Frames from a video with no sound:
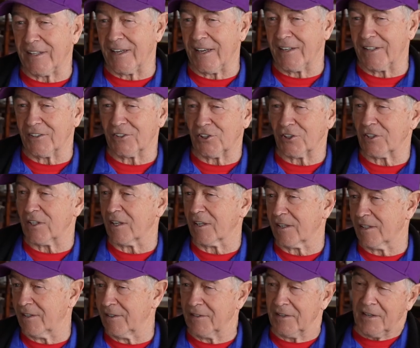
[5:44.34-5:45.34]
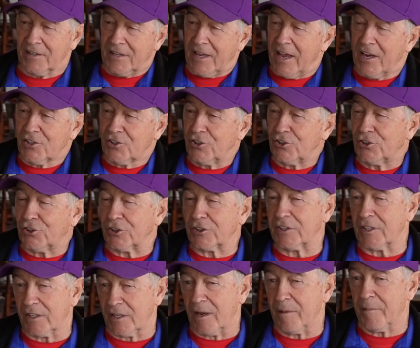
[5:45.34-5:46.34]
there and it's just like, it, it actually is
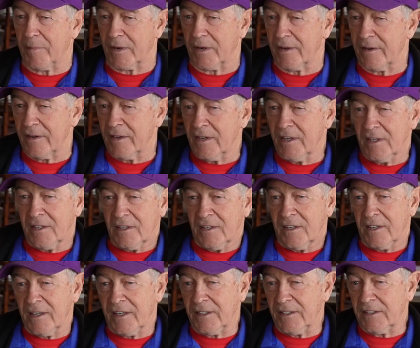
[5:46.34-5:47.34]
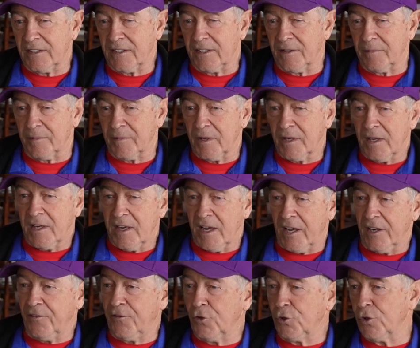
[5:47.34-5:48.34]
just a number. And um,
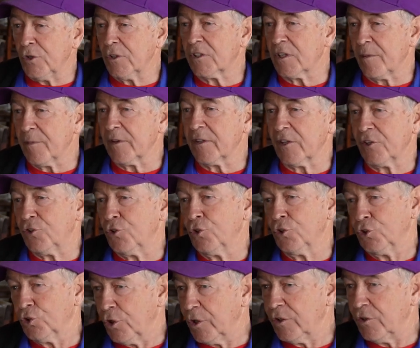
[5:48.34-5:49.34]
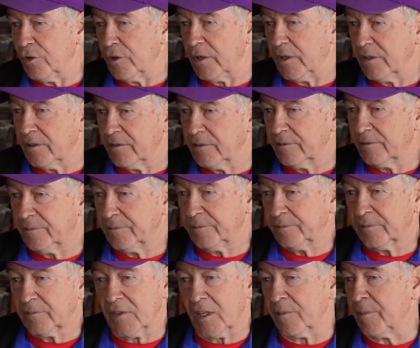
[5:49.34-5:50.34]
and if you're doing something that you enjoy doing,
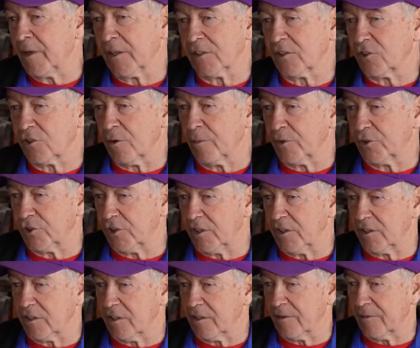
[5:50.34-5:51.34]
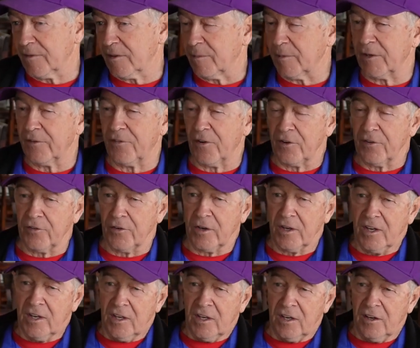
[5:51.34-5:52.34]
it makes it so much easier. Yeah, I mean,
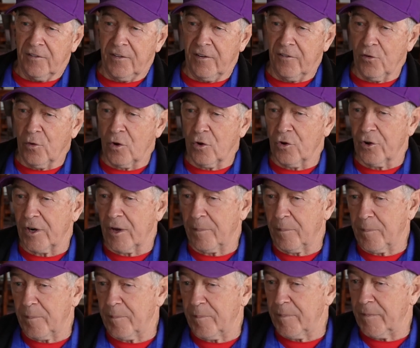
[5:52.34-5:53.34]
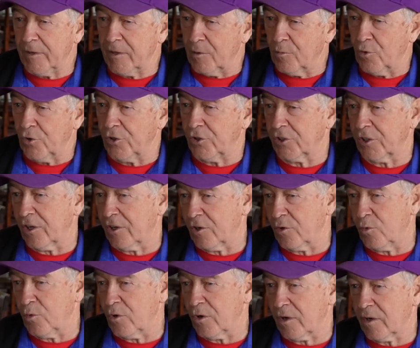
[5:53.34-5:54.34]
if, if everyone got up in the morning to go to
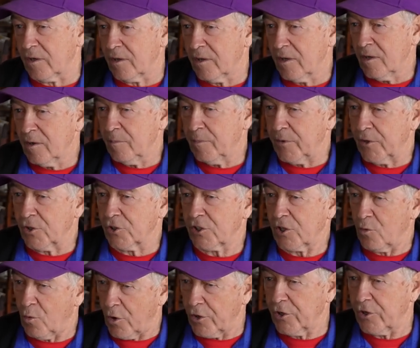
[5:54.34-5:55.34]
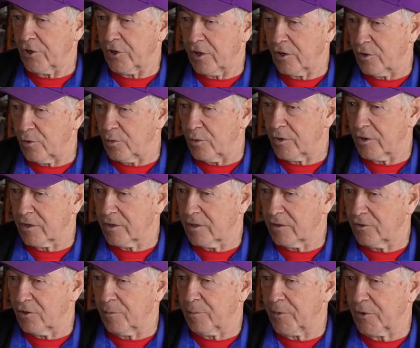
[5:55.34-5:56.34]
work because they wanted to go to work,
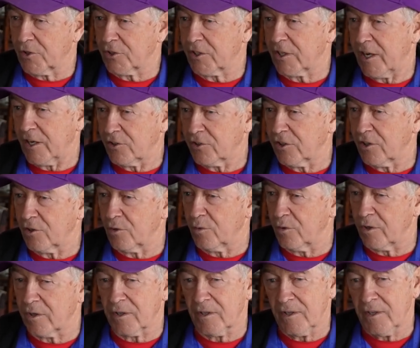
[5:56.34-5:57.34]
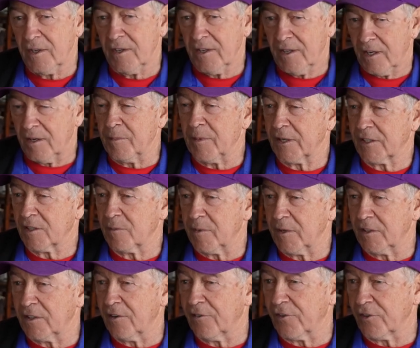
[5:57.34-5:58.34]
not because they had to go to work, it makes a
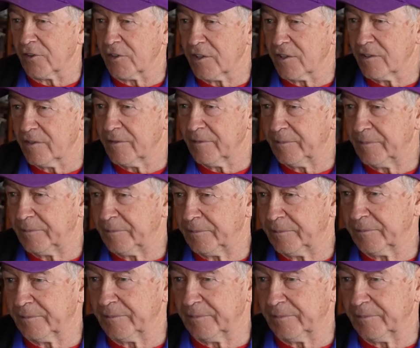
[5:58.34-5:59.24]
big difference. Yeah, yeah,